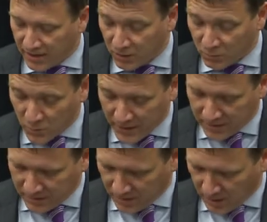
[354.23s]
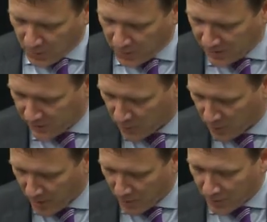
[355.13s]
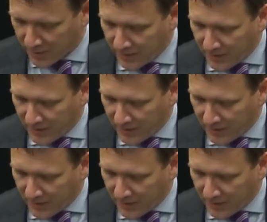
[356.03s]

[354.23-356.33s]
and I'll read it, I won't ever remember it.